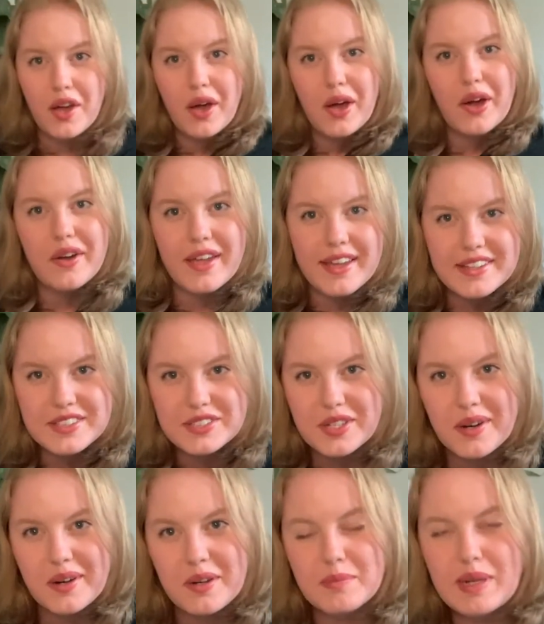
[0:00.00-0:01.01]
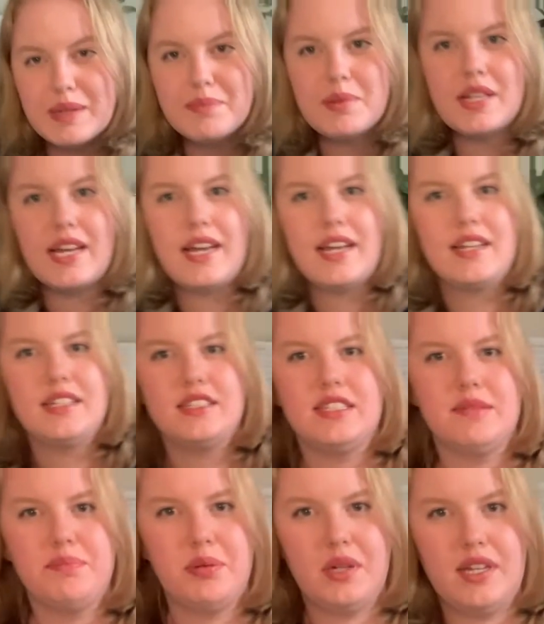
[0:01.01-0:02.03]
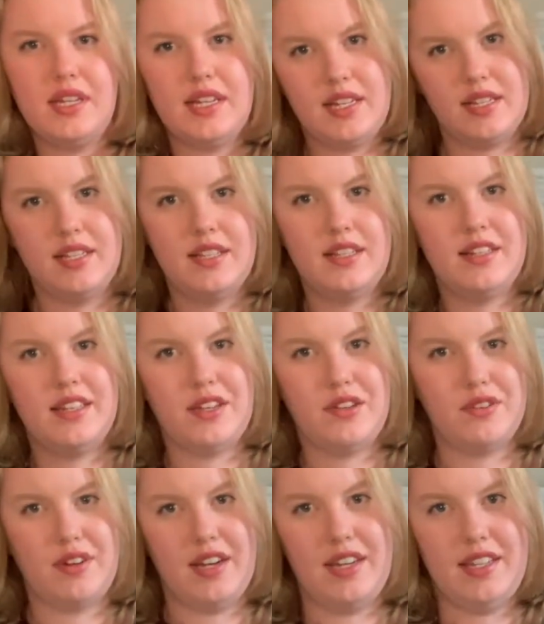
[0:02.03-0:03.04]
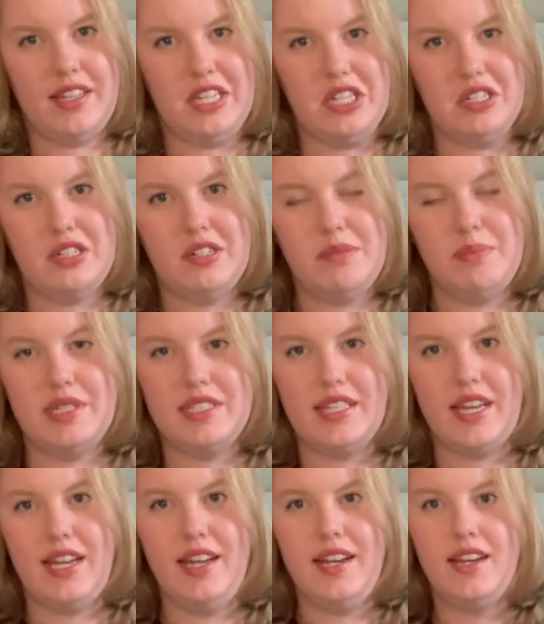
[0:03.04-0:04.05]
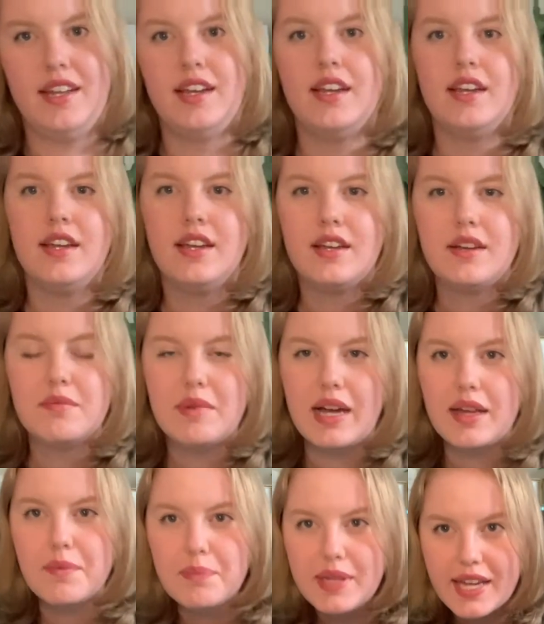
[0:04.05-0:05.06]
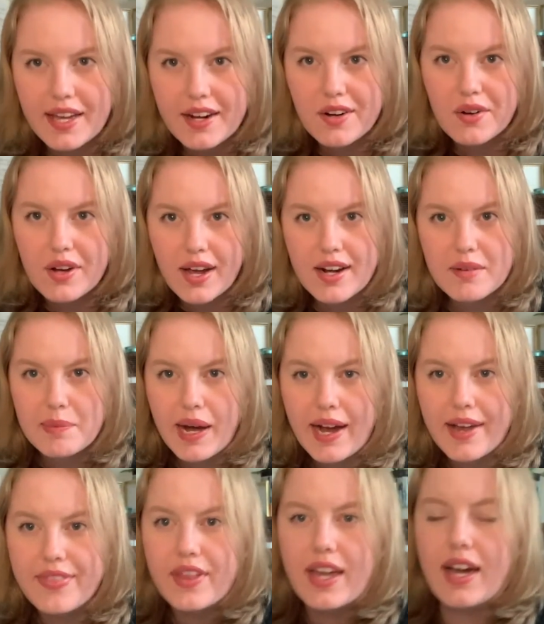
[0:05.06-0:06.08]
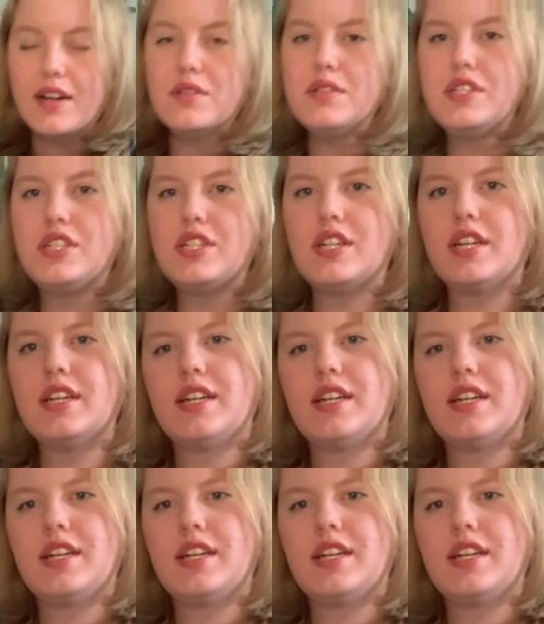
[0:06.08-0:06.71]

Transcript: Okay, so my plan is to put it like right here beside my piano kind of behind the couch.